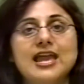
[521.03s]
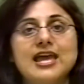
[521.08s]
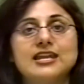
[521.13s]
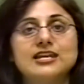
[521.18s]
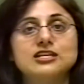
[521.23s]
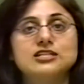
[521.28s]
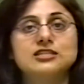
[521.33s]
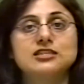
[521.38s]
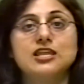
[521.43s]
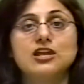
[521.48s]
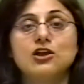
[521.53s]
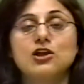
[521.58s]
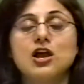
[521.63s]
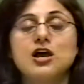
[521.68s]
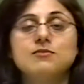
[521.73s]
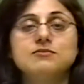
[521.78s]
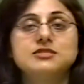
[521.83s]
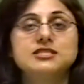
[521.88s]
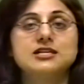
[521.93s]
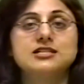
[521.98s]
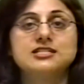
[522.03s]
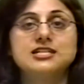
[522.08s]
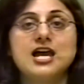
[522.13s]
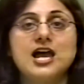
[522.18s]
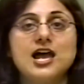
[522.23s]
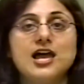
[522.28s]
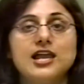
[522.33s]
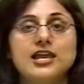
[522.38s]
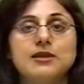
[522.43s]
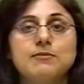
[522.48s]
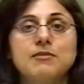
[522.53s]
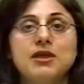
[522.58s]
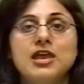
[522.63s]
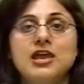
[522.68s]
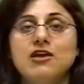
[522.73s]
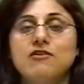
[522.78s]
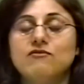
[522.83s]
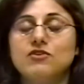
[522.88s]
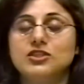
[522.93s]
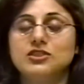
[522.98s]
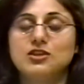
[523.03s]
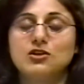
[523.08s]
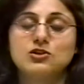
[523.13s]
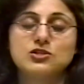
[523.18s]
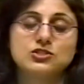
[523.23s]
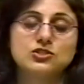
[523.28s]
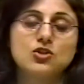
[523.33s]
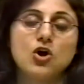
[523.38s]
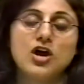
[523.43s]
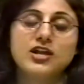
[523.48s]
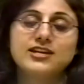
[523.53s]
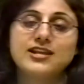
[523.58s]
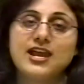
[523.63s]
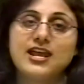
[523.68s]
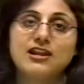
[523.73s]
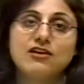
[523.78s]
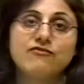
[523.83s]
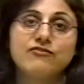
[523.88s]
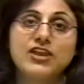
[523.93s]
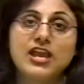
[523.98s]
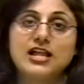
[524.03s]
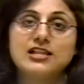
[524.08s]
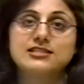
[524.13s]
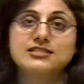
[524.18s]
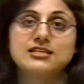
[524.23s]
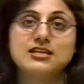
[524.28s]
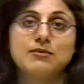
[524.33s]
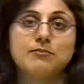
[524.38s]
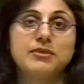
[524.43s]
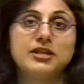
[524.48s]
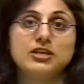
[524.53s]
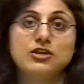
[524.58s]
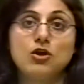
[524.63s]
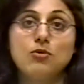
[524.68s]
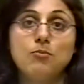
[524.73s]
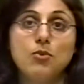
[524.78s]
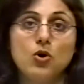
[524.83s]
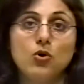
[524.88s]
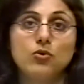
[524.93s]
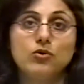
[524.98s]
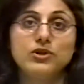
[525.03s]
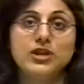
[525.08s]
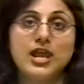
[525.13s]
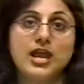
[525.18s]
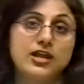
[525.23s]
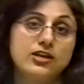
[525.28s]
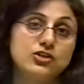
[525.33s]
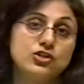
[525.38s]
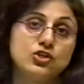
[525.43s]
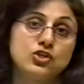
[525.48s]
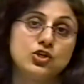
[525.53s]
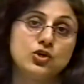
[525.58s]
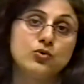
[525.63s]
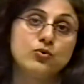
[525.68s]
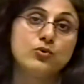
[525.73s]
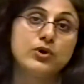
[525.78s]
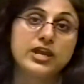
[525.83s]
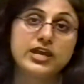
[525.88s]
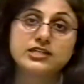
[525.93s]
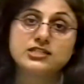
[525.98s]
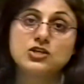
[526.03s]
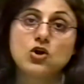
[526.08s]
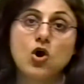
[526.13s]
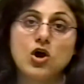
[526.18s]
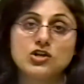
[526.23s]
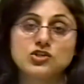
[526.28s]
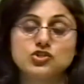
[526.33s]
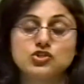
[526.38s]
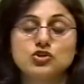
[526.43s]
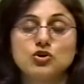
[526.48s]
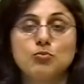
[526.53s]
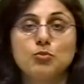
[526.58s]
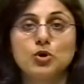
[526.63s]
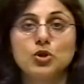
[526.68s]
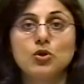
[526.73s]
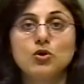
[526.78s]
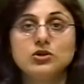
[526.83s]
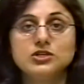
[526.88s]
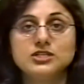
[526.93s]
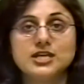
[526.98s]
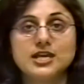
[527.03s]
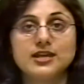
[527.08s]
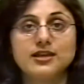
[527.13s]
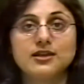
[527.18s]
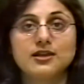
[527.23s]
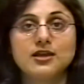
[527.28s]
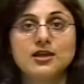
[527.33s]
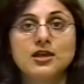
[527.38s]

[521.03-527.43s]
and there comes a time when there is not enough calcium in your bone and you get osteoporotic.